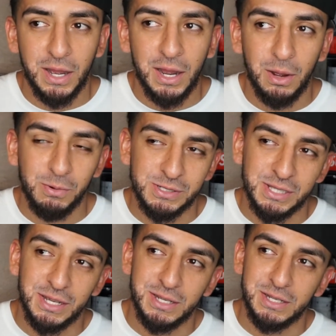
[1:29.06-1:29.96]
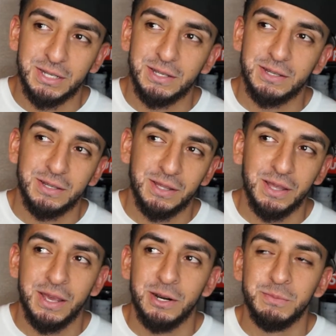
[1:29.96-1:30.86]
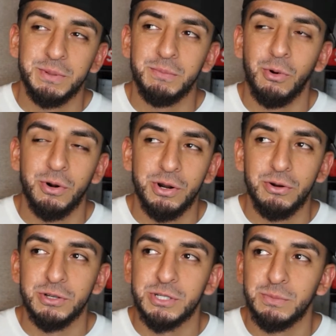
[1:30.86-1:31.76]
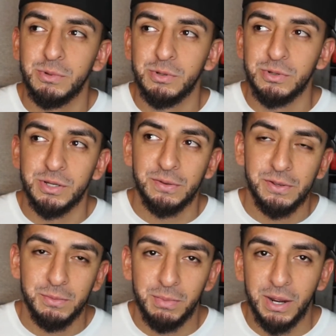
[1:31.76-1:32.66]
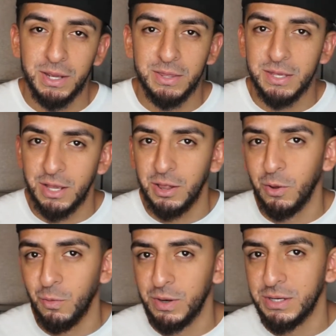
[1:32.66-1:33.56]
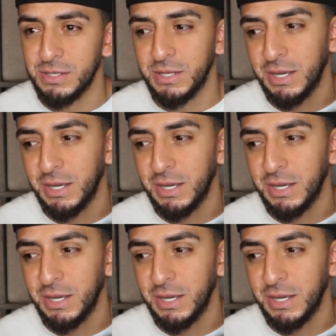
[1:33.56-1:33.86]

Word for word: I was like, it'll be more noticeable if you buy the yellow one.